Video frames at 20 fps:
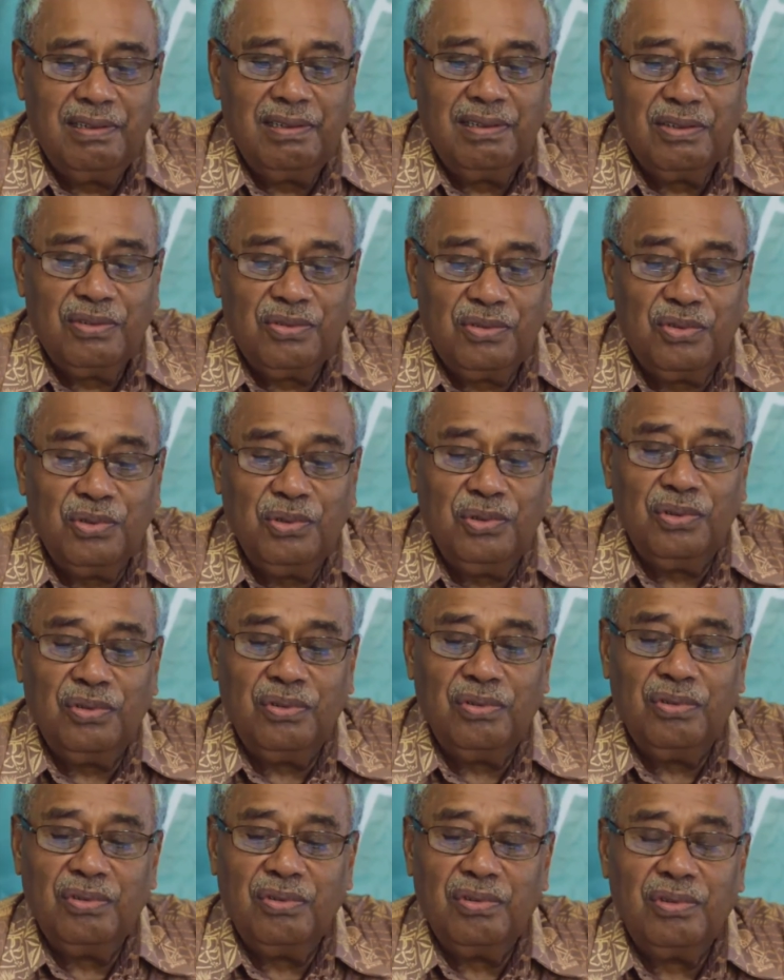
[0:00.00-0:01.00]
soon,
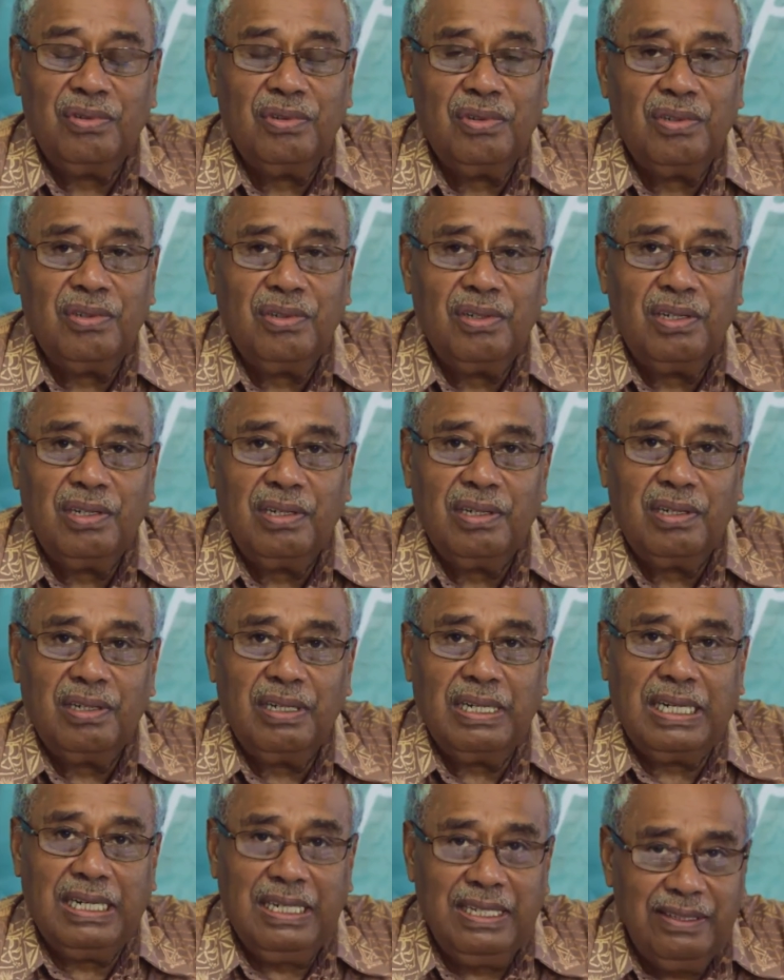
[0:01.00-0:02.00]

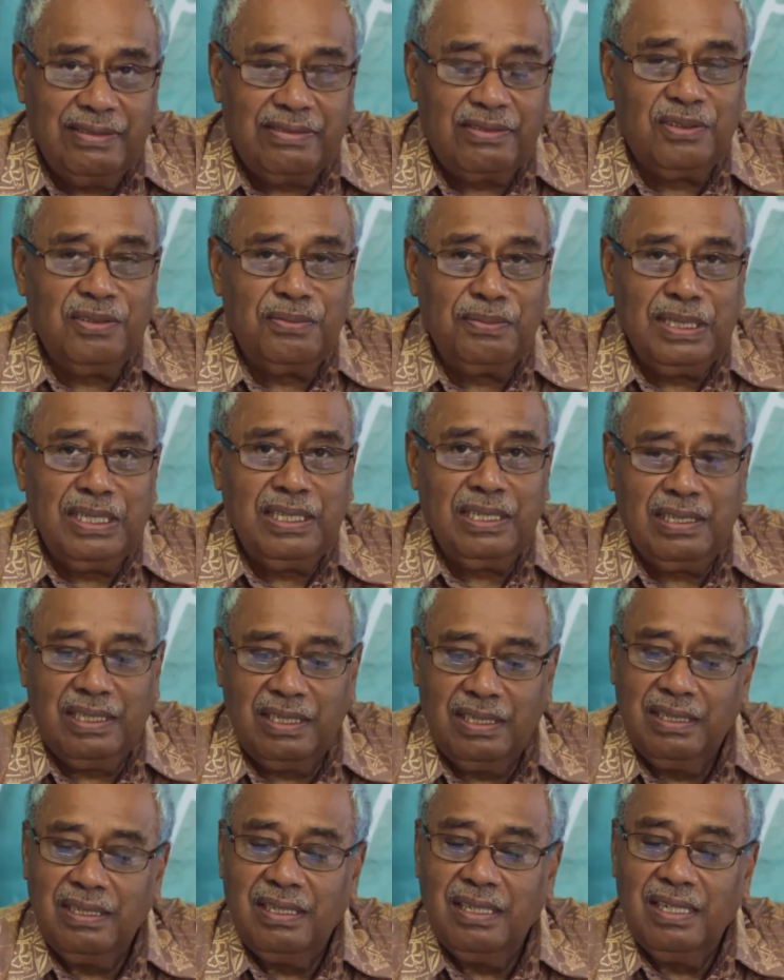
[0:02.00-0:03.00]
at least to me
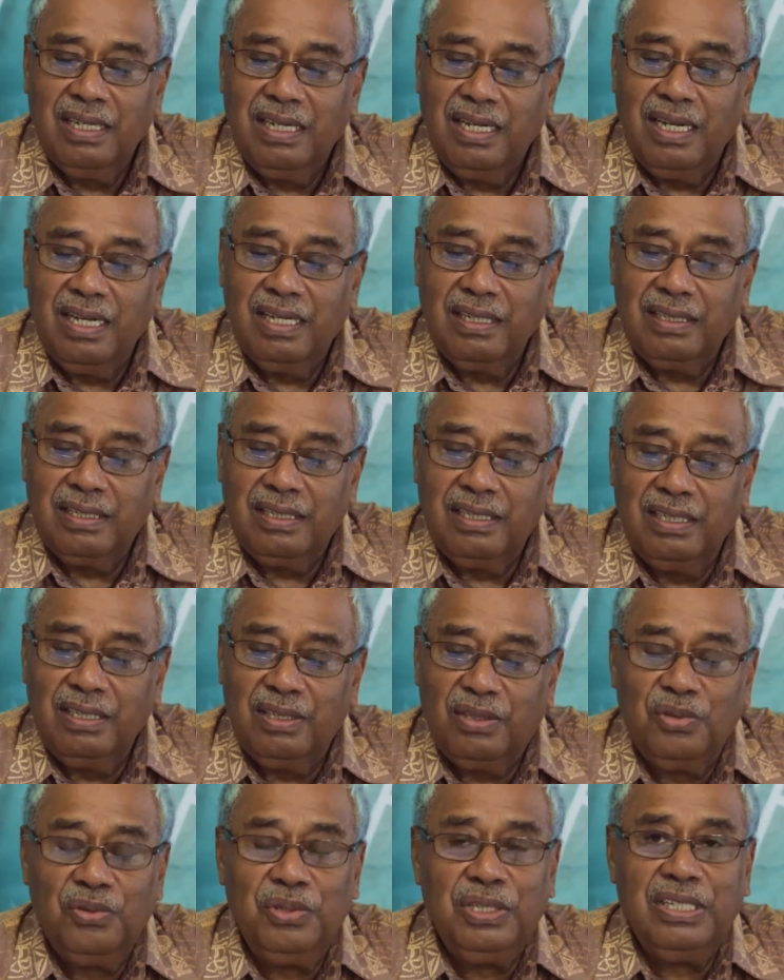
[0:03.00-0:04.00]
until
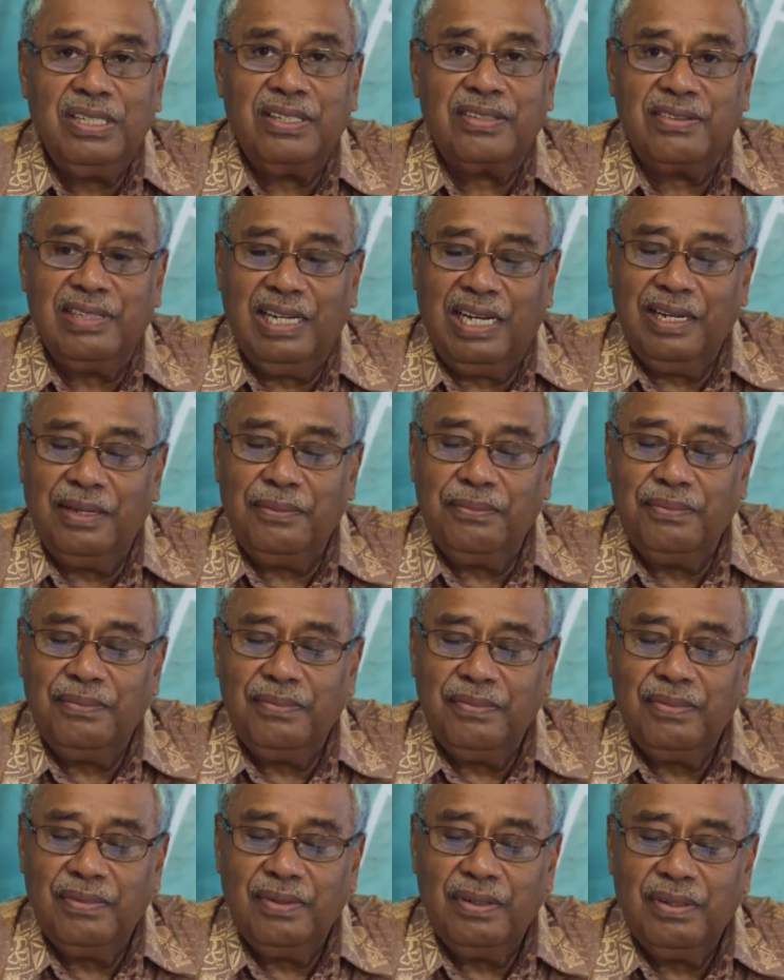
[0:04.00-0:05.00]
2 years' time.
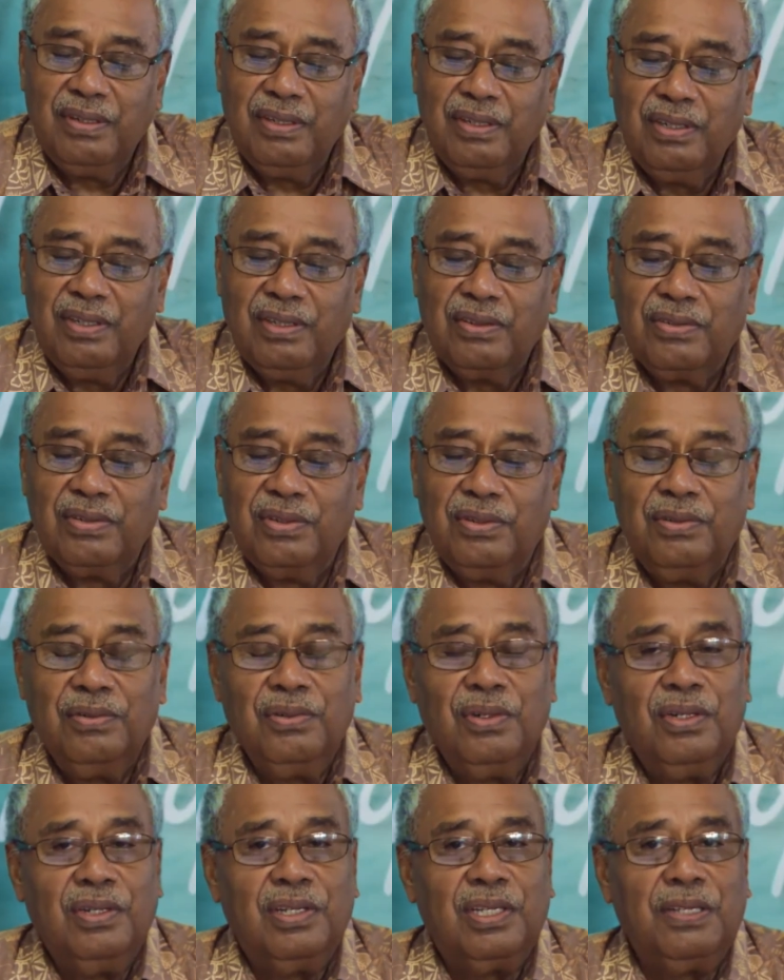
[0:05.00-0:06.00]
So
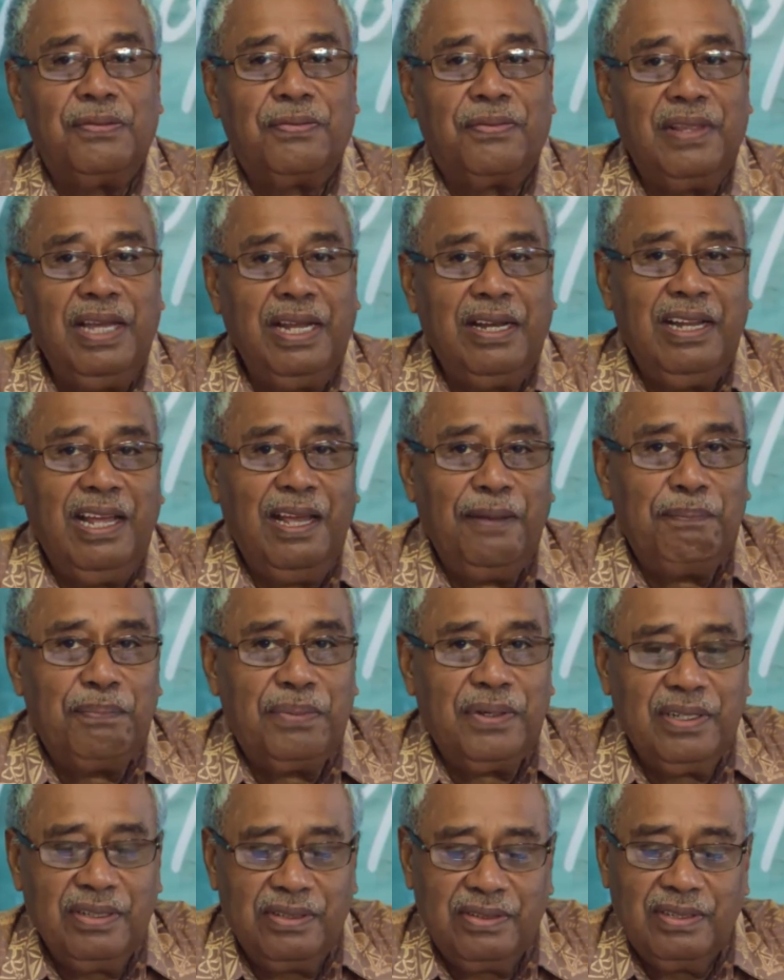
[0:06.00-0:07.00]
if that
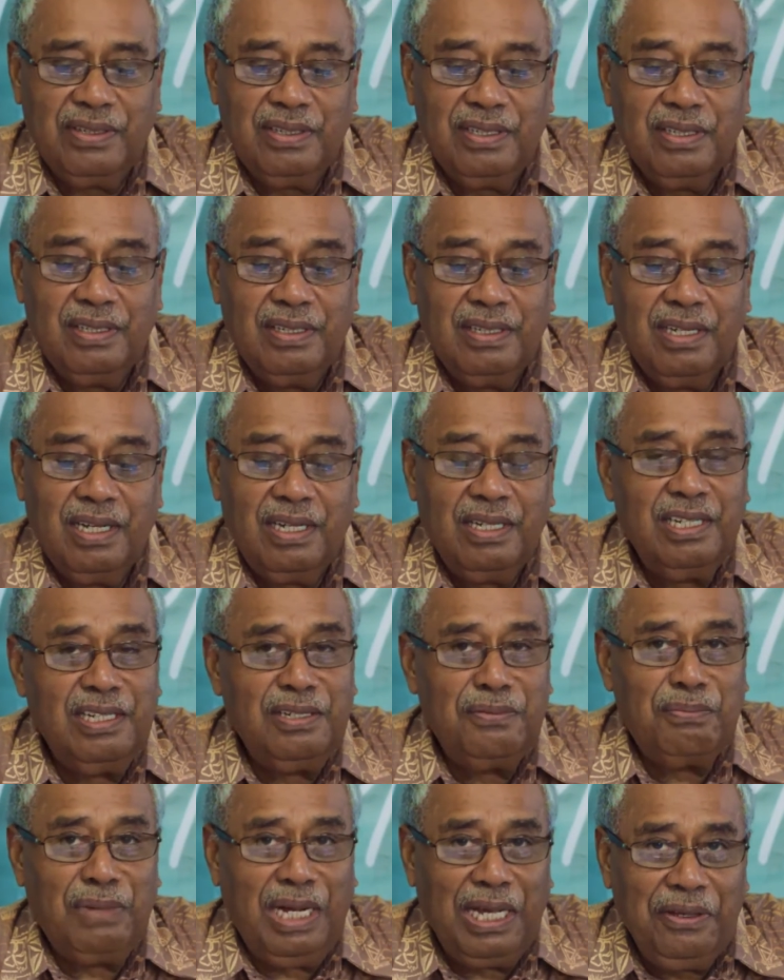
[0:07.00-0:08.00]
happens,
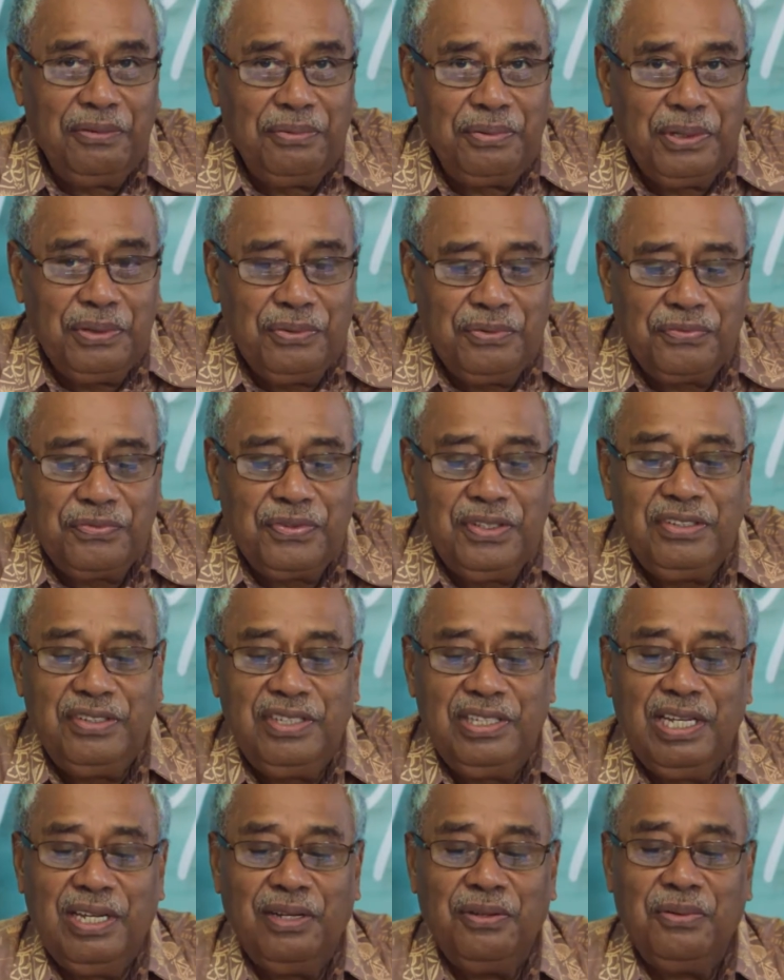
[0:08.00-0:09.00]
in my view,
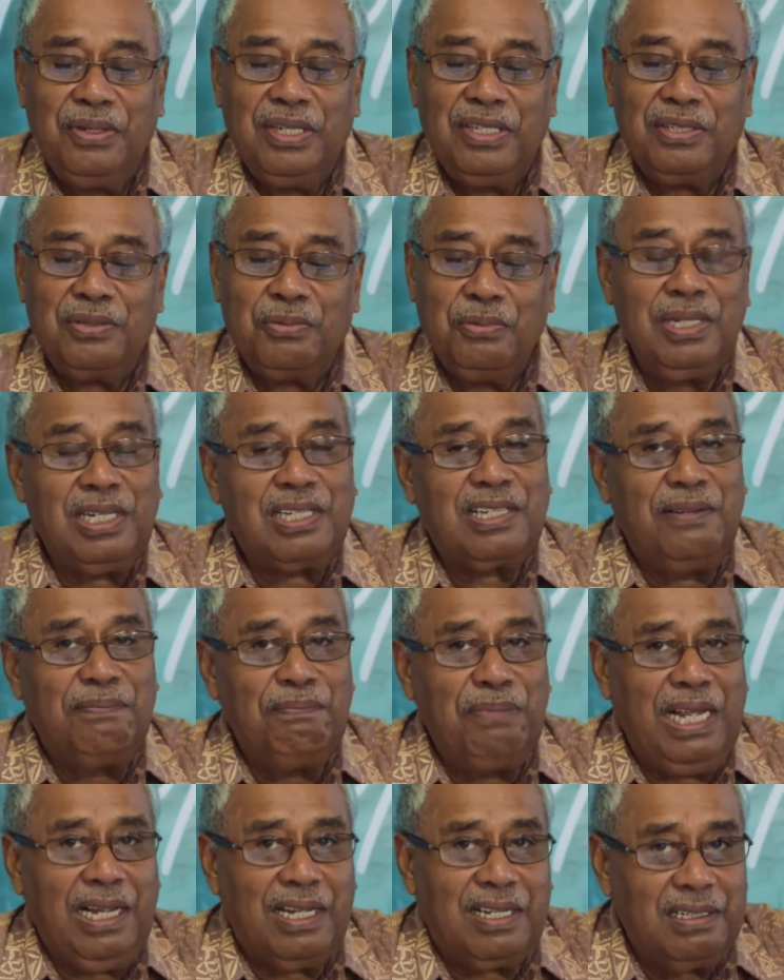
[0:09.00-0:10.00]
Fiji Airways will come
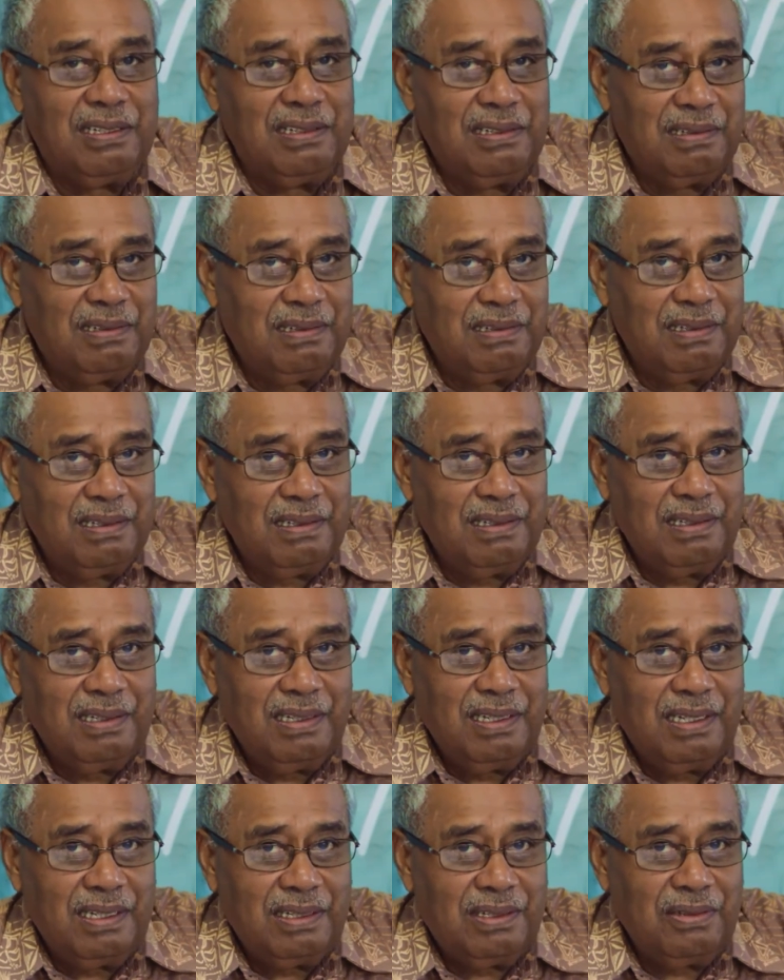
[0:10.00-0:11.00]
back
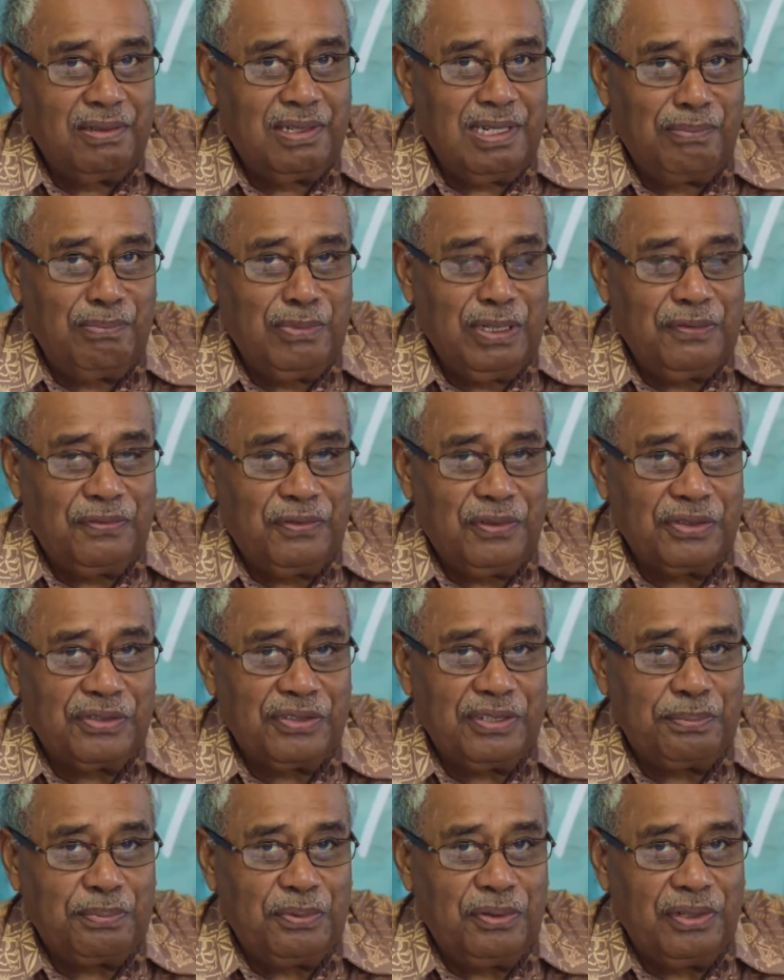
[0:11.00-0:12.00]
to government for
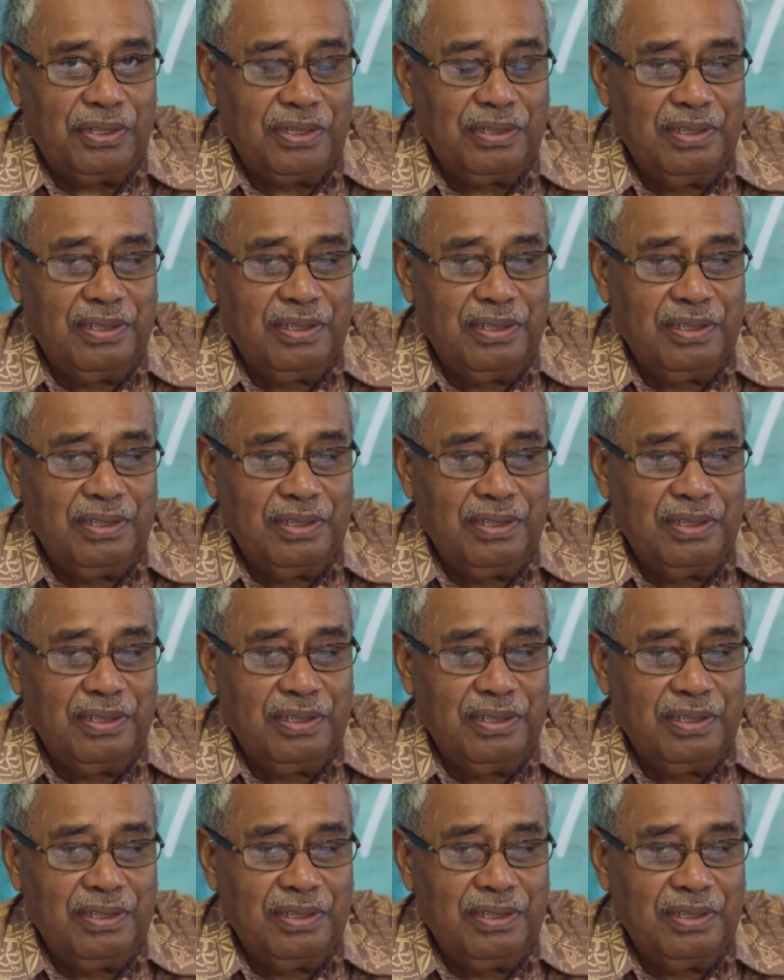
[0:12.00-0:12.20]
support.